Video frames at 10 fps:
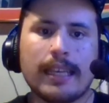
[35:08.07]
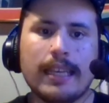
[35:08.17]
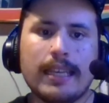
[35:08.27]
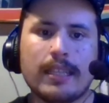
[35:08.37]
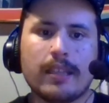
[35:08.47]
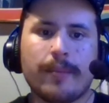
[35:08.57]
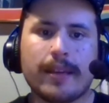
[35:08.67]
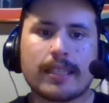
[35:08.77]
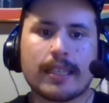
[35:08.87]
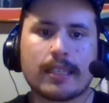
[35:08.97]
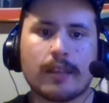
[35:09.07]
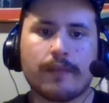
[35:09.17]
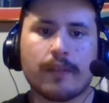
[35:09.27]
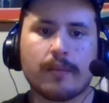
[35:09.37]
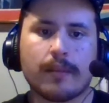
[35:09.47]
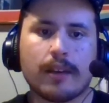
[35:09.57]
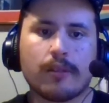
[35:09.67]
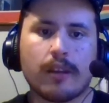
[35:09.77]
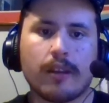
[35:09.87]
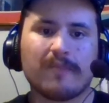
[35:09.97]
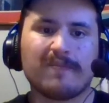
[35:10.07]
He's the best Godzilla film out there.